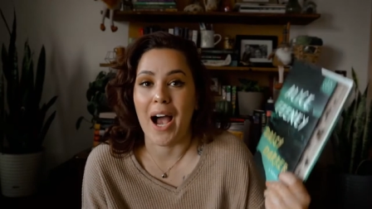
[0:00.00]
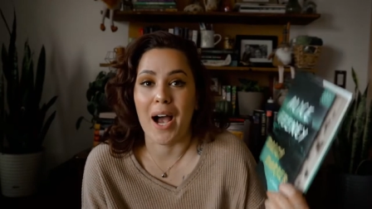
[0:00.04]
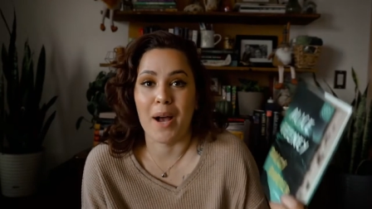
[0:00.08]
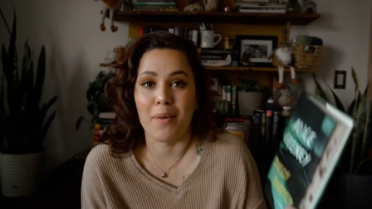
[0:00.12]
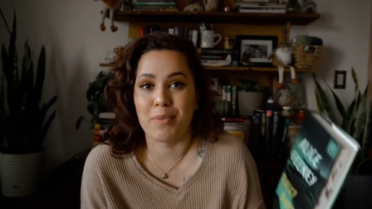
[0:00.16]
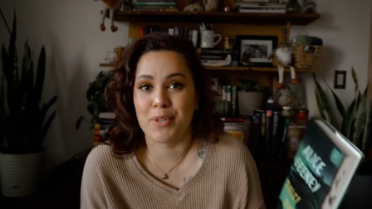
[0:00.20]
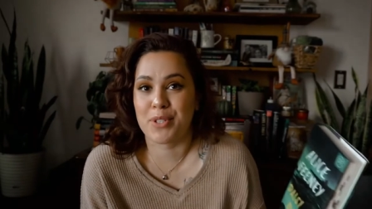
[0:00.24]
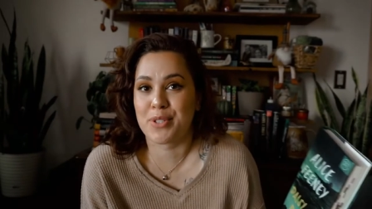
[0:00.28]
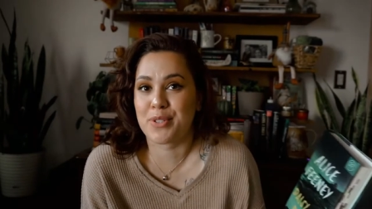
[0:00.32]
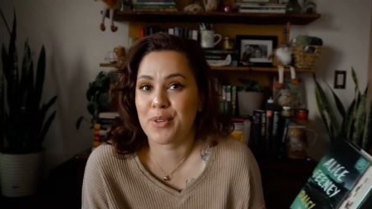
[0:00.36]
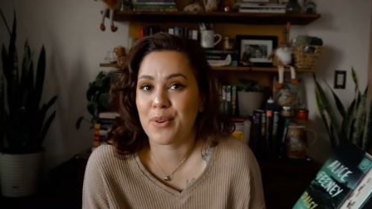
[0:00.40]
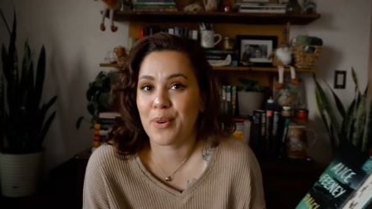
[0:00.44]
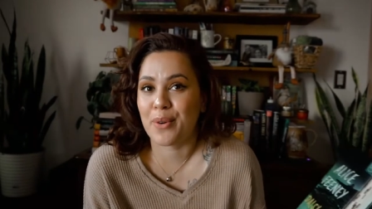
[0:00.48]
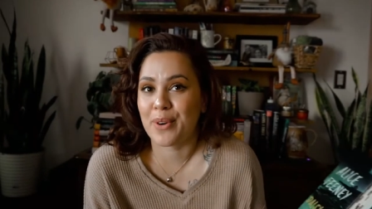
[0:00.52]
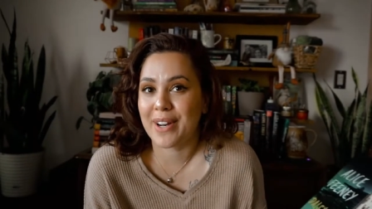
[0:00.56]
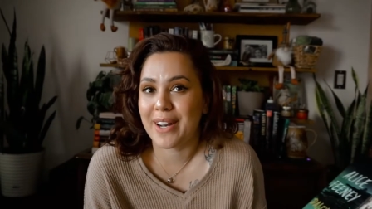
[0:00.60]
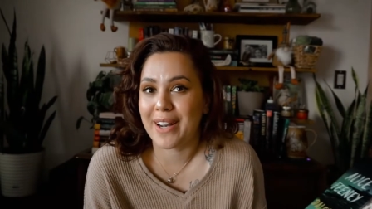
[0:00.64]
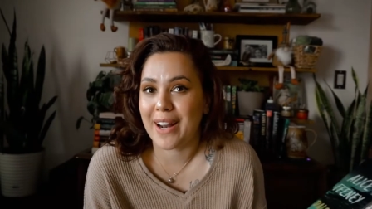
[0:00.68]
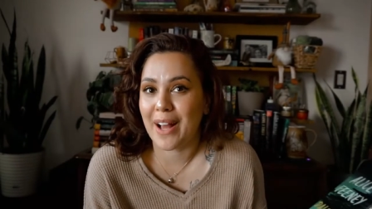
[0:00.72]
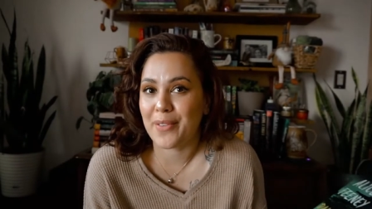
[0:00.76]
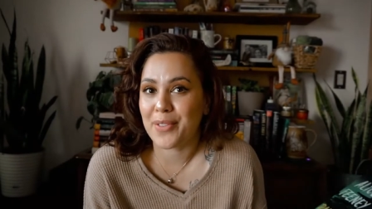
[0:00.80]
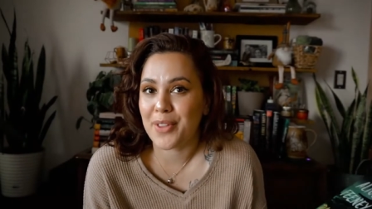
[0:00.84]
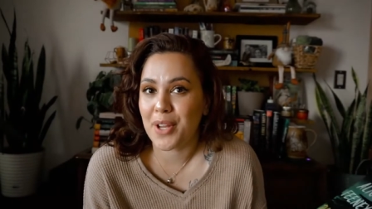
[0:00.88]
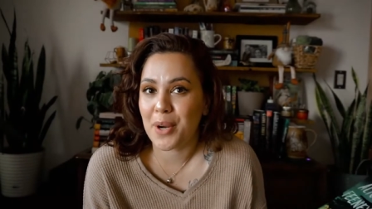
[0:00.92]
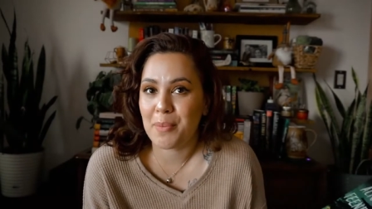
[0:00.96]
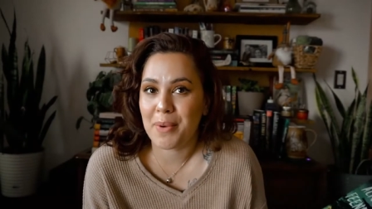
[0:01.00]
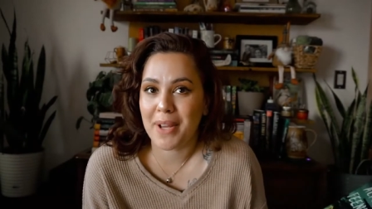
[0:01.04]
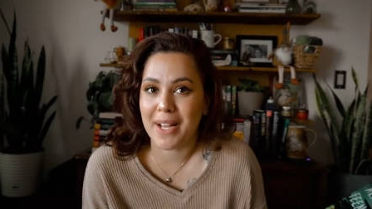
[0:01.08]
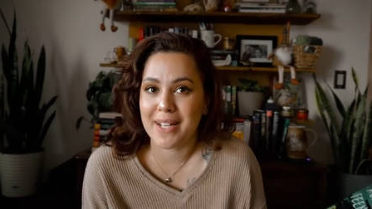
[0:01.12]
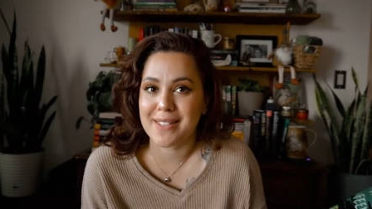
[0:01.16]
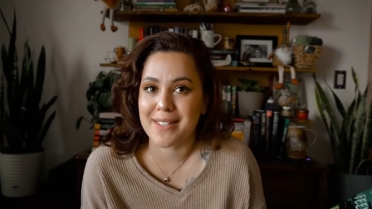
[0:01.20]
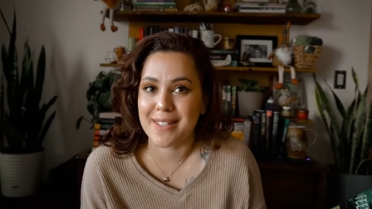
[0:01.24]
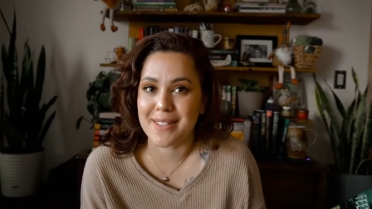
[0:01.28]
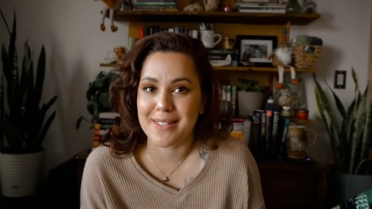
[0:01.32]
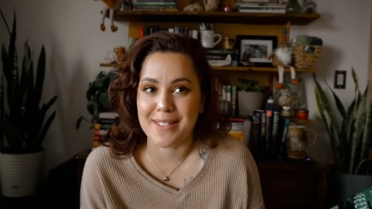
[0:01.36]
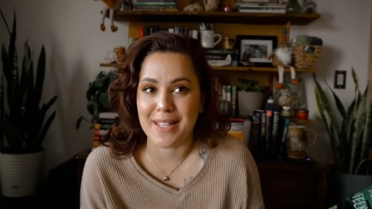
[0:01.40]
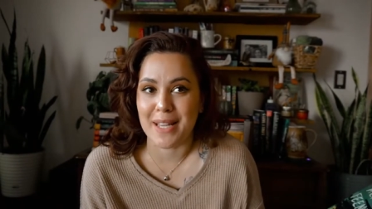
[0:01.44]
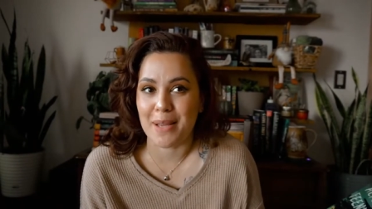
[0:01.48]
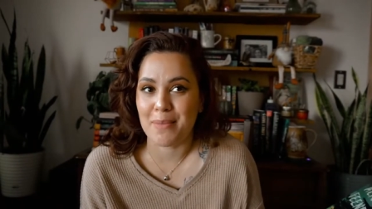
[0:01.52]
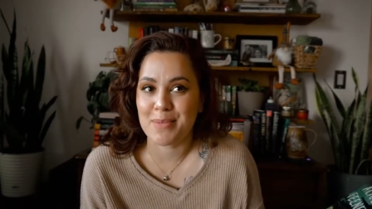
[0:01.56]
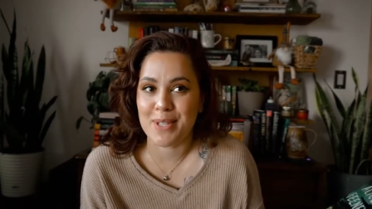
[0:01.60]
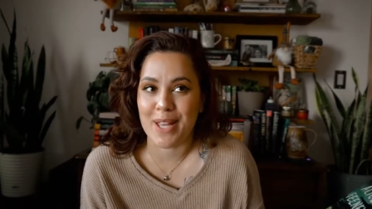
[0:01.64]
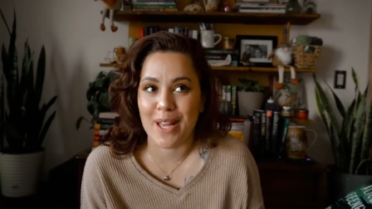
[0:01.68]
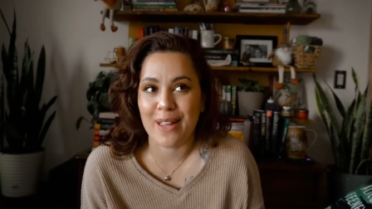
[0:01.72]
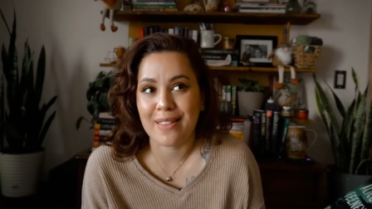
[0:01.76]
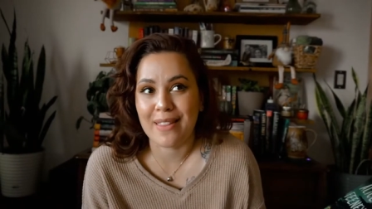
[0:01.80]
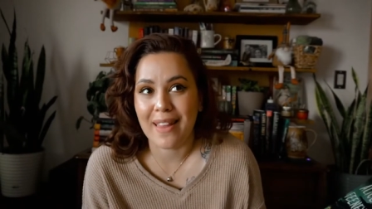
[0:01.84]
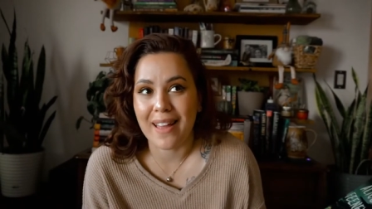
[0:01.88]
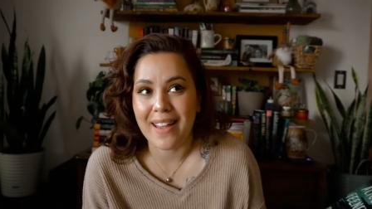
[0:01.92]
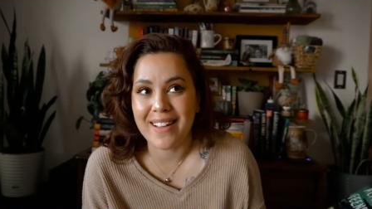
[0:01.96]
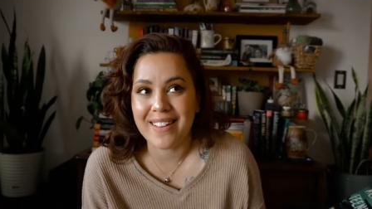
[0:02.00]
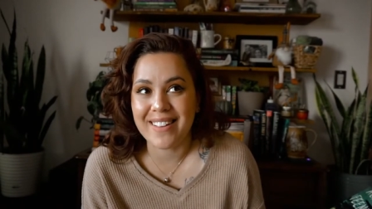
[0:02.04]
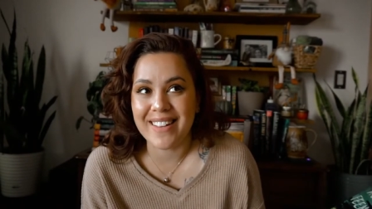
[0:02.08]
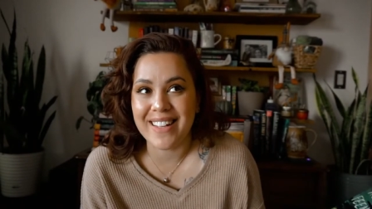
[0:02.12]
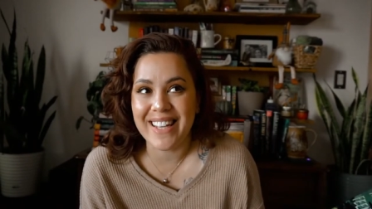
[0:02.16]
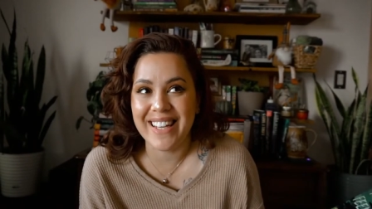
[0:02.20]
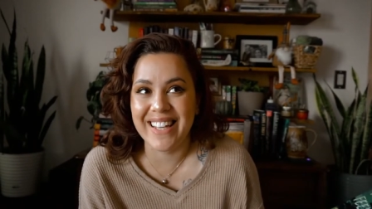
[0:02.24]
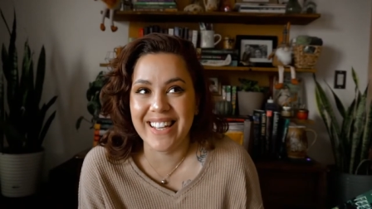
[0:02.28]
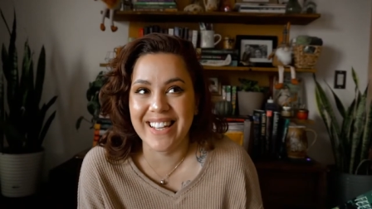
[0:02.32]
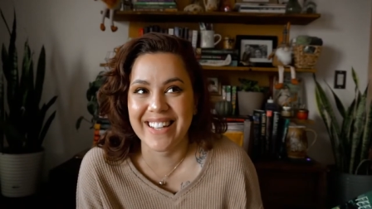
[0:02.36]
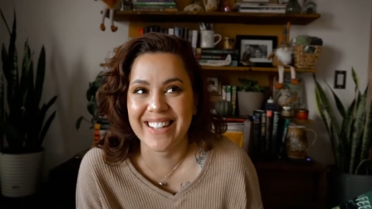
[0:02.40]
I'm just throwing it out there because it seems unlikely.